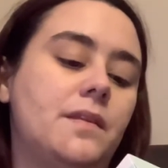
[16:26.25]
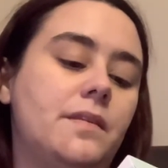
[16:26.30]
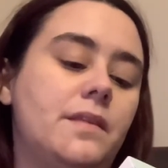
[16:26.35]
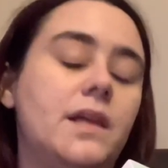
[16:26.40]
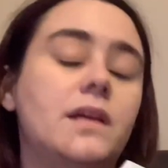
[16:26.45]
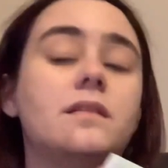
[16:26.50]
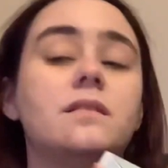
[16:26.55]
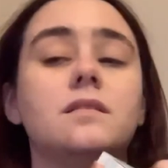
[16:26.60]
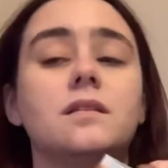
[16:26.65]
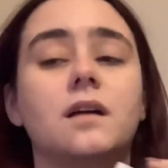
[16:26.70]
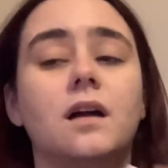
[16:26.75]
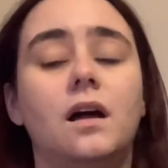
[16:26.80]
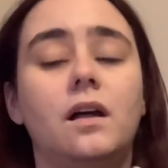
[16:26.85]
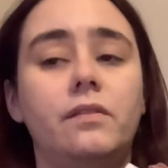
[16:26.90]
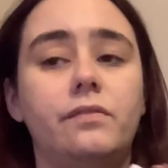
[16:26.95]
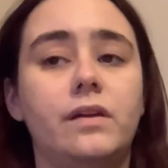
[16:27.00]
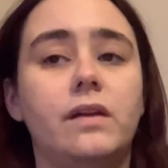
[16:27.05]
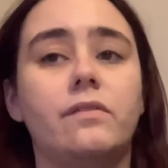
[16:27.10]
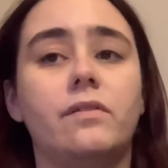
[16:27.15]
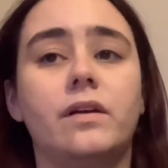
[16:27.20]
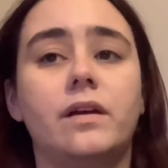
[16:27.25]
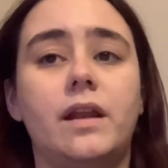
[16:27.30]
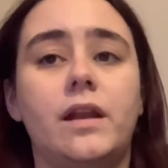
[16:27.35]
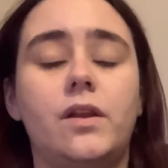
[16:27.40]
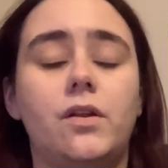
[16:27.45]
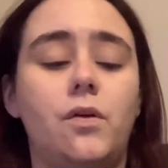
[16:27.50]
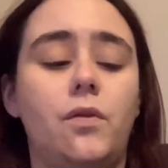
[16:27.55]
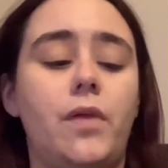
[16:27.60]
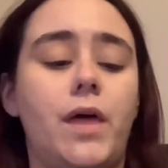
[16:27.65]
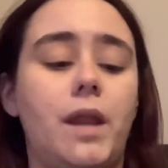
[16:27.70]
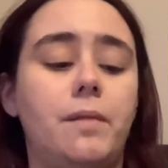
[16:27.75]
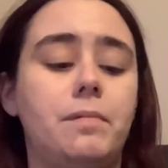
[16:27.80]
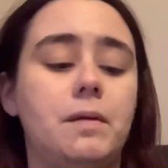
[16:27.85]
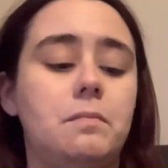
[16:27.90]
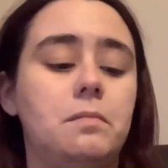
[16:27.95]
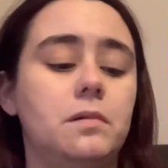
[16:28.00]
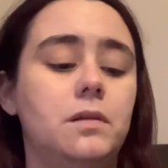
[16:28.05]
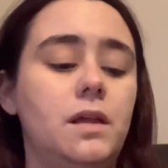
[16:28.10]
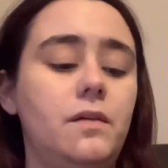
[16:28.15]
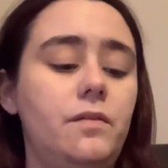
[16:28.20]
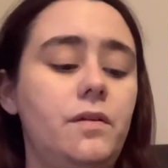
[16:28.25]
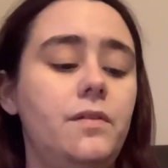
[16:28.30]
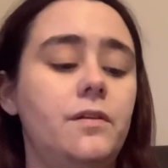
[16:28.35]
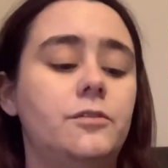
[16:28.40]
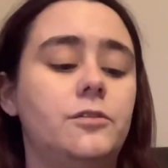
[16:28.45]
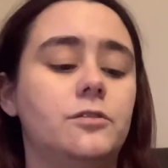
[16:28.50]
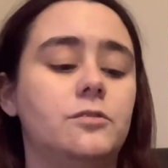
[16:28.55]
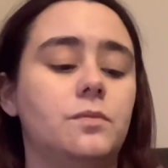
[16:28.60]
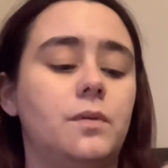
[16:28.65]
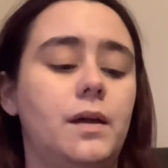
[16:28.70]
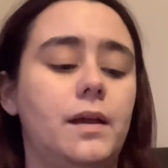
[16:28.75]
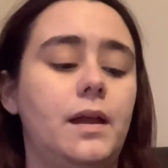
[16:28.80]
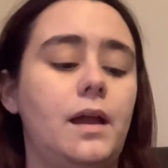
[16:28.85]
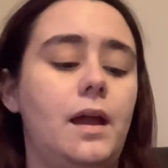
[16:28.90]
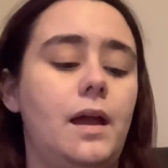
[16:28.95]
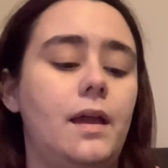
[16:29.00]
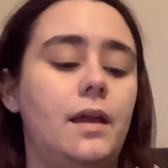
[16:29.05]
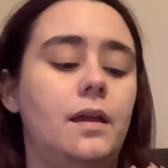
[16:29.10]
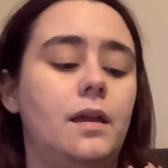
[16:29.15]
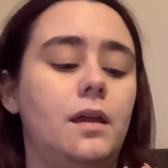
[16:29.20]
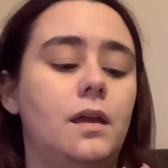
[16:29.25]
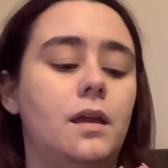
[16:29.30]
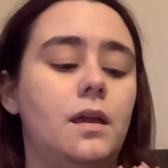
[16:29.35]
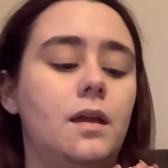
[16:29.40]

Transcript: this is a cult favorite, and I know a lot of people love it, which is why I